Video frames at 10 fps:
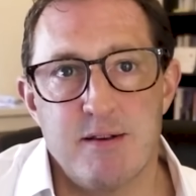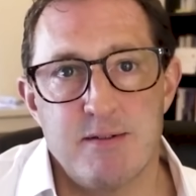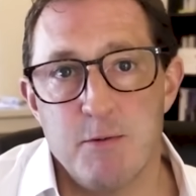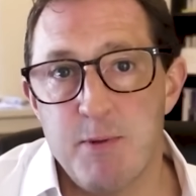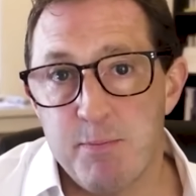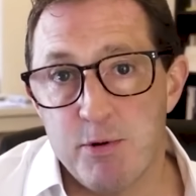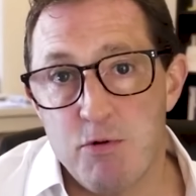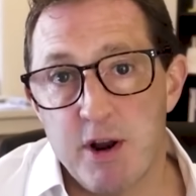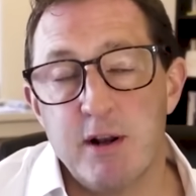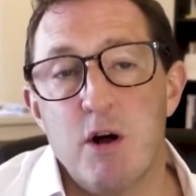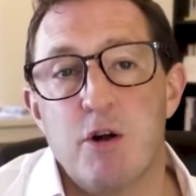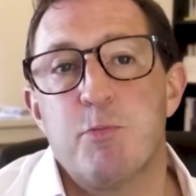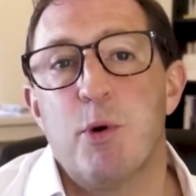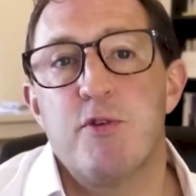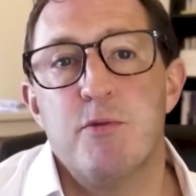so people running large
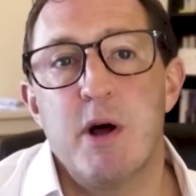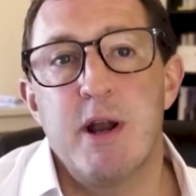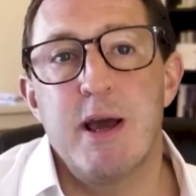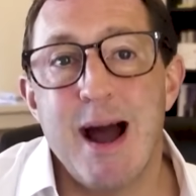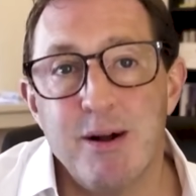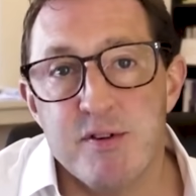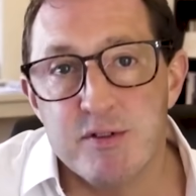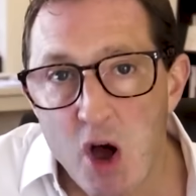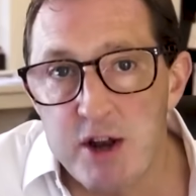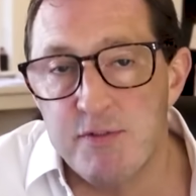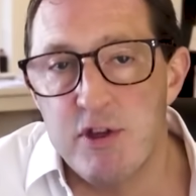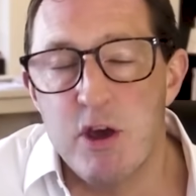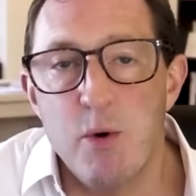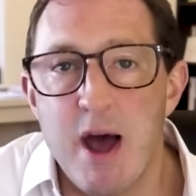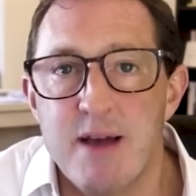pots of money outside of the
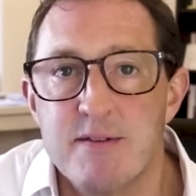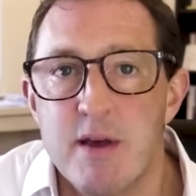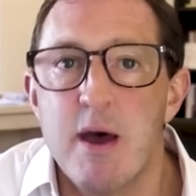US,